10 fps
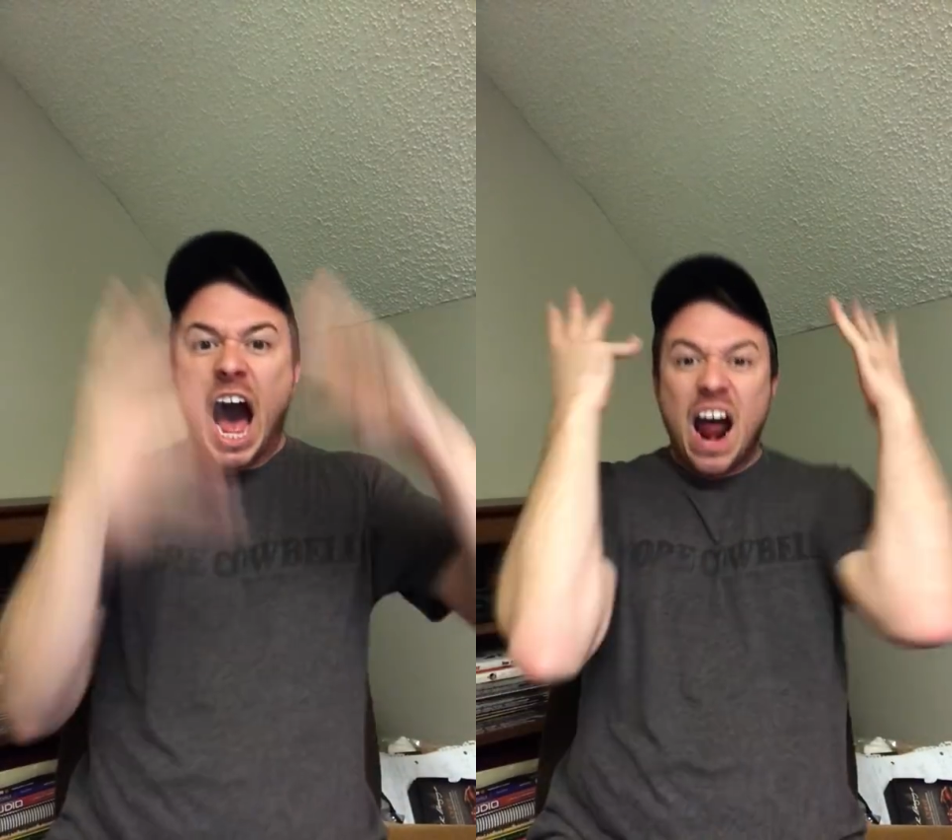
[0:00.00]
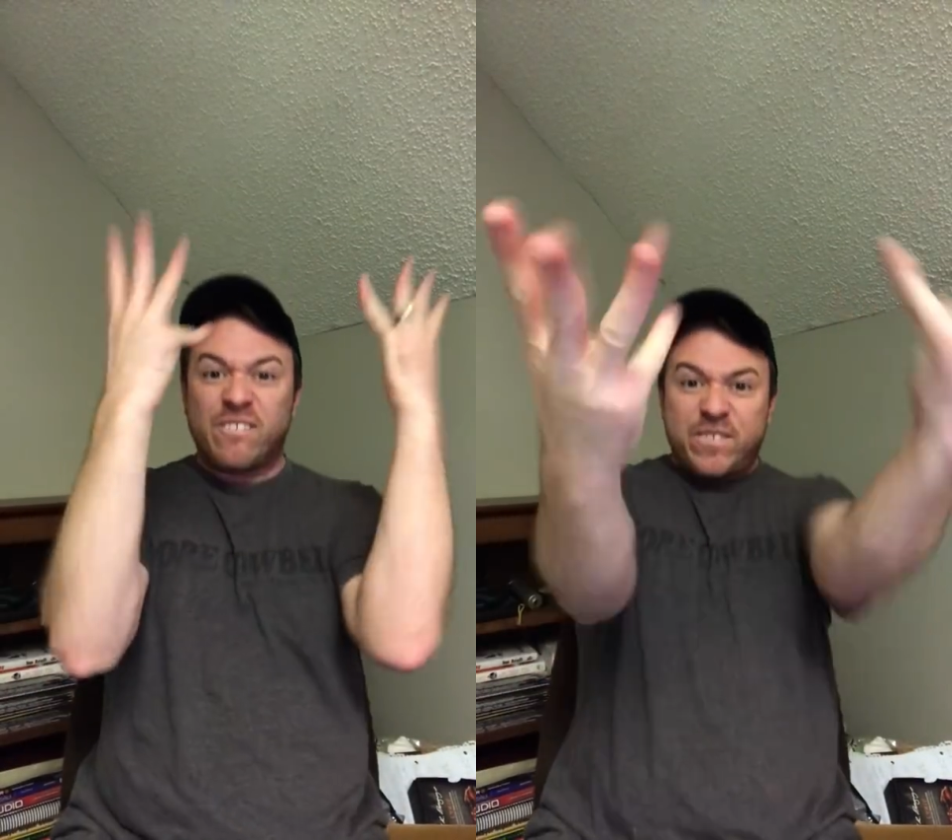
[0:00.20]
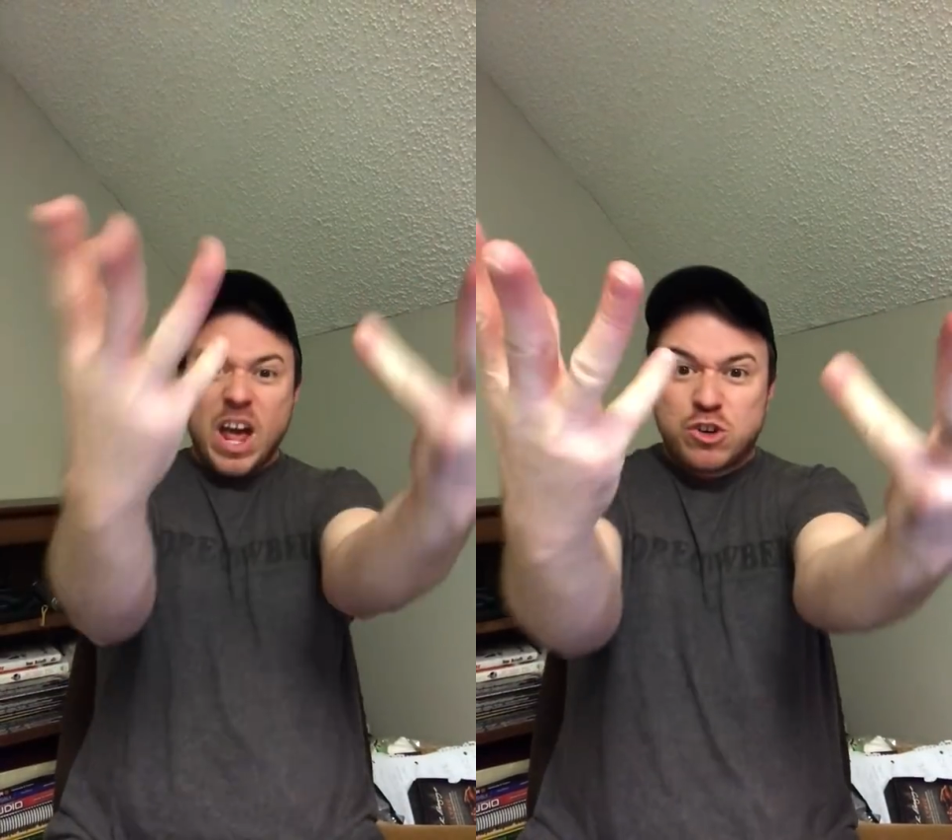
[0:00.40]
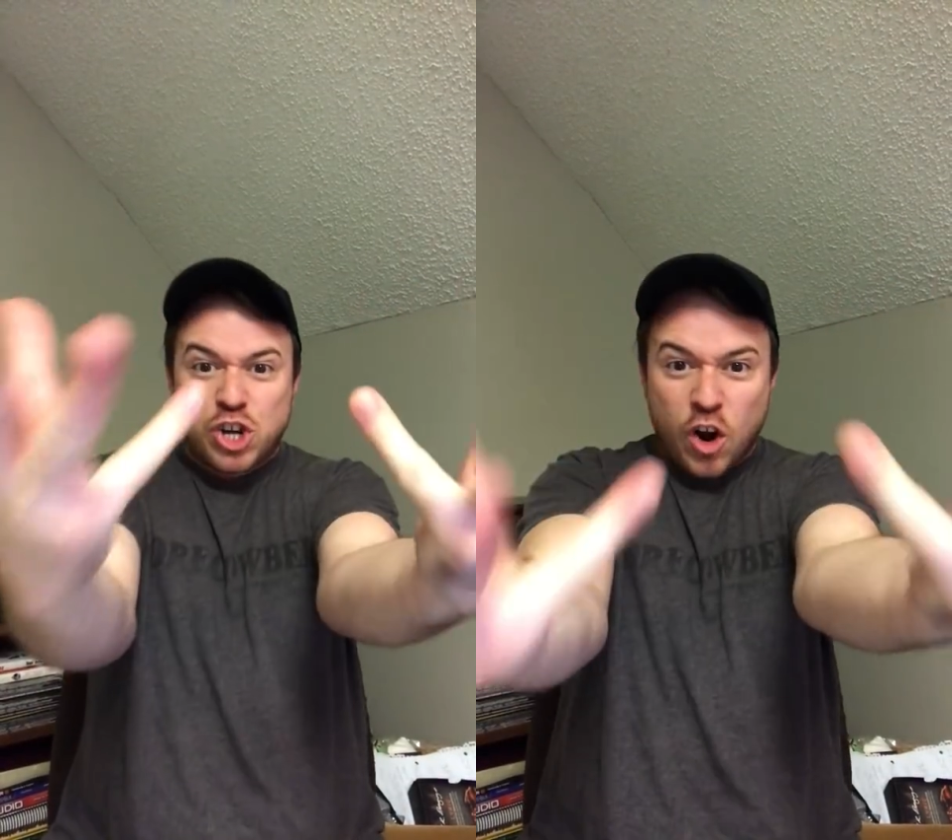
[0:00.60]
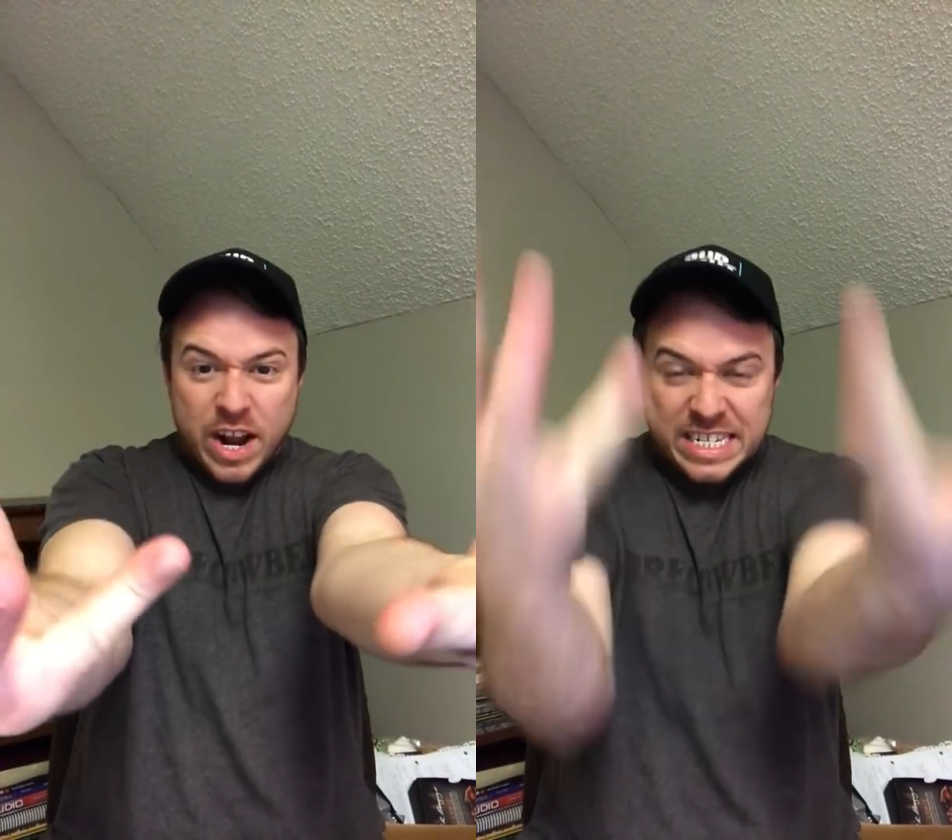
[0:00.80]
Our
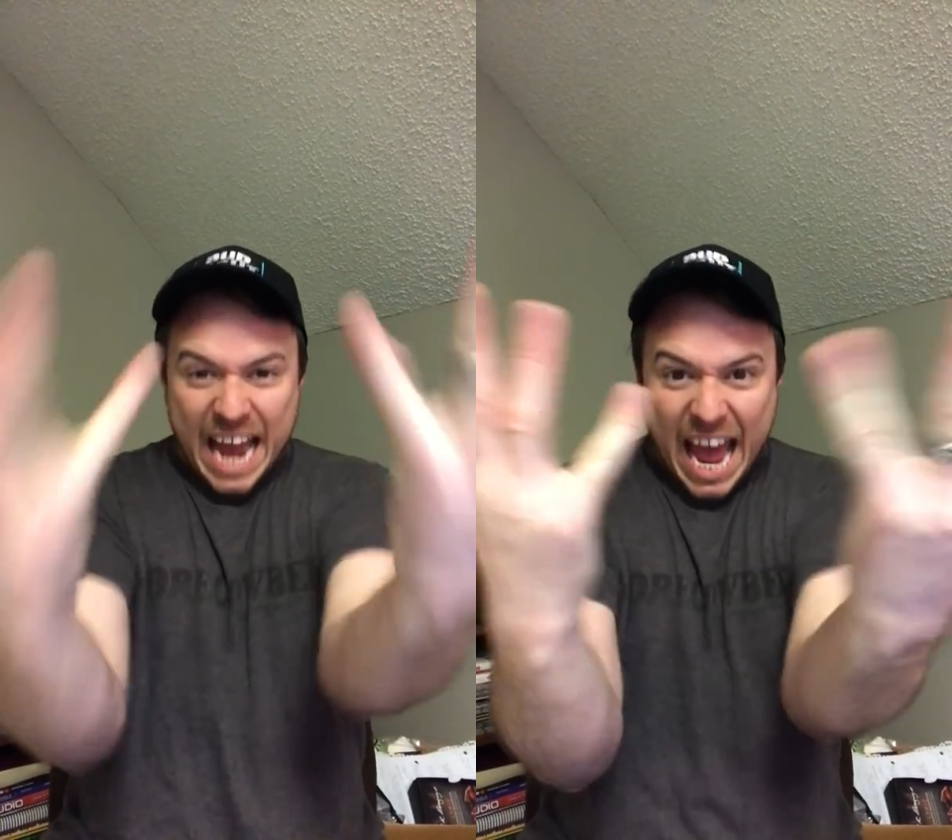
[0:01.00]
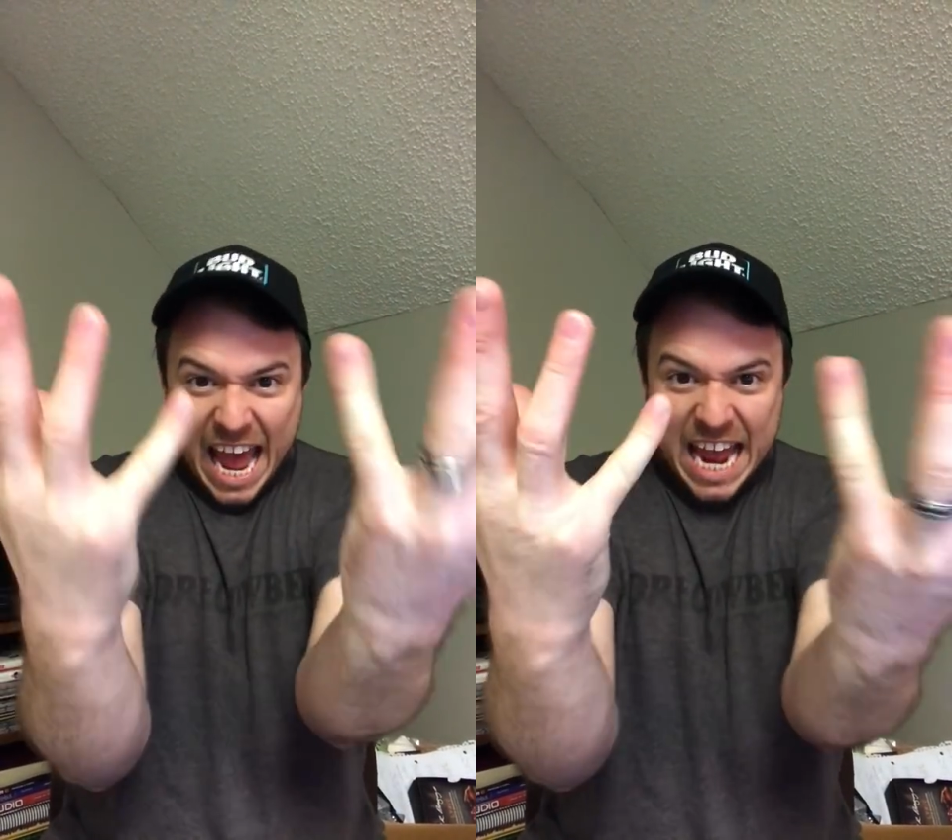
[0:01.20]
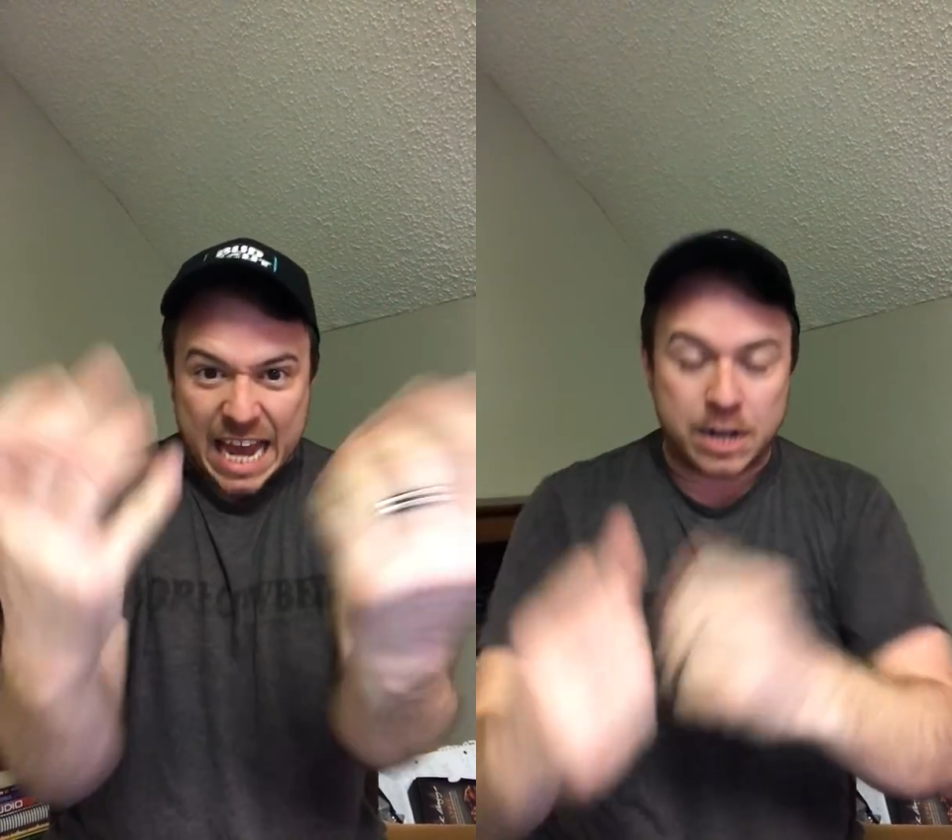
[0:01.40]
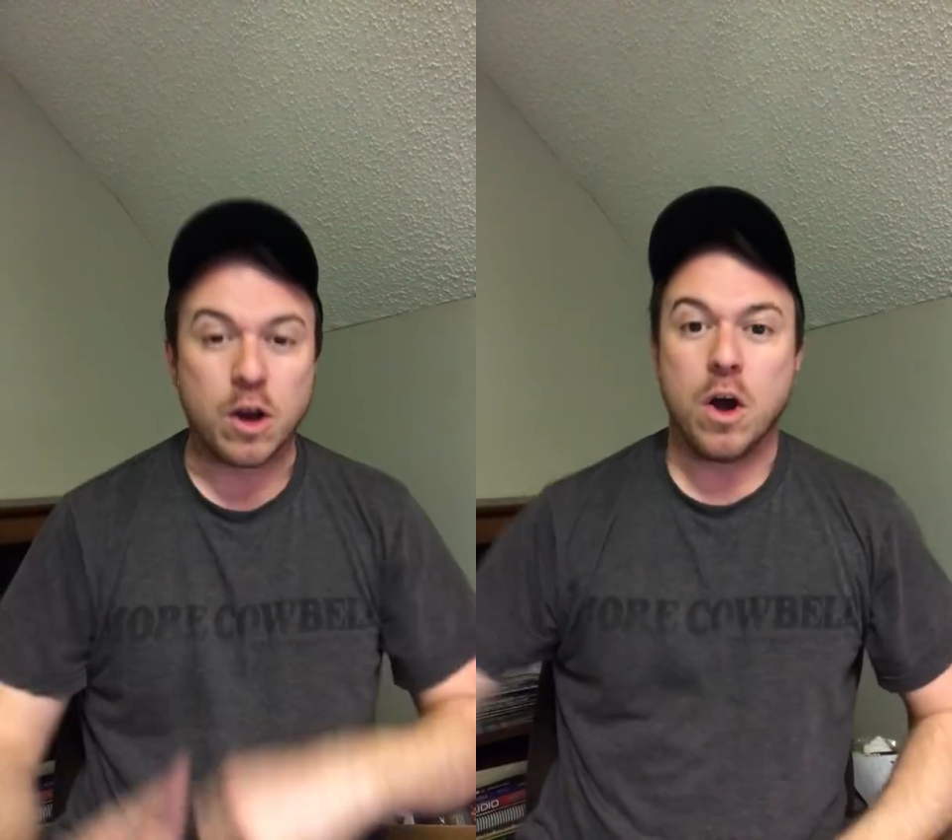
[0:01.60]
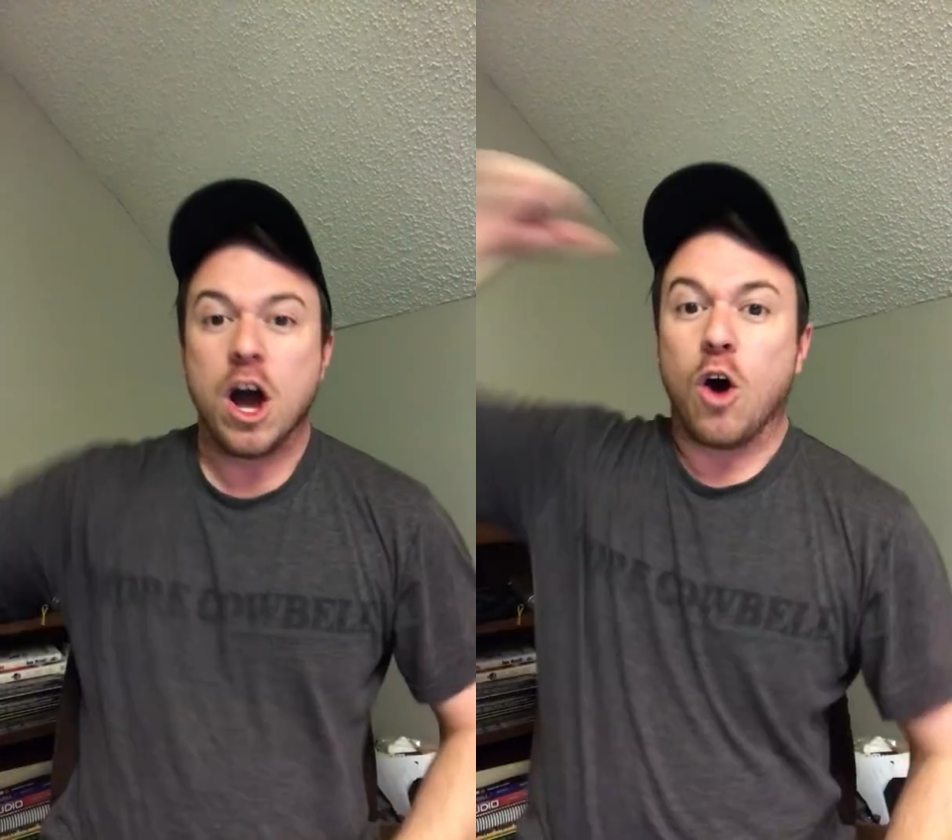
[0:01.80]
future is at hand.
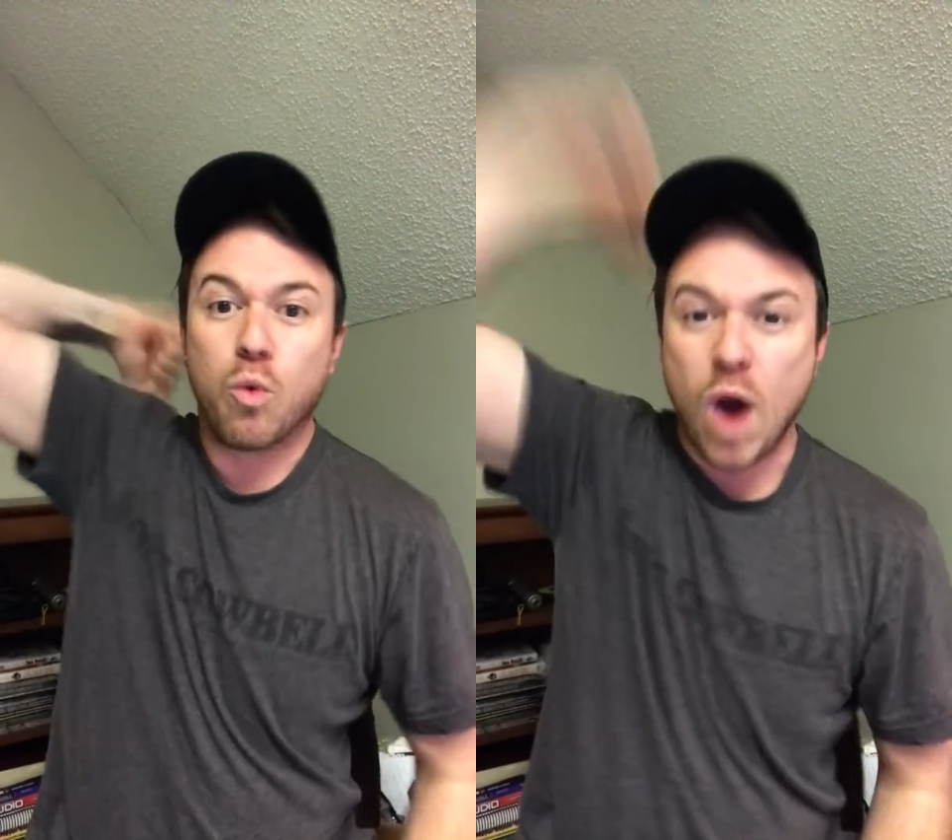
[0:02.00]
We